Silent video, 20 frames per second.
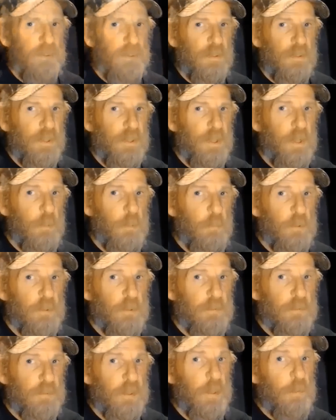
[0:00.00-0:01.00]
In other
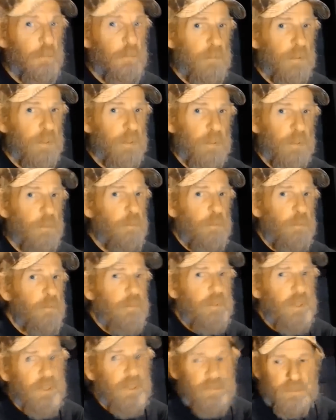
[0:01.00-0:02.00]
words,
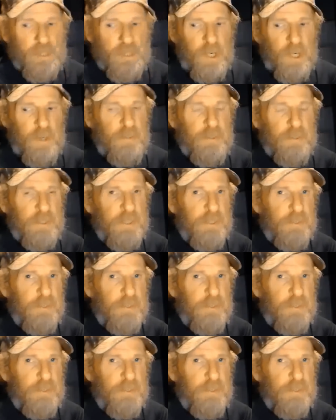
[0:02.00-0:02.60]
it's hard to get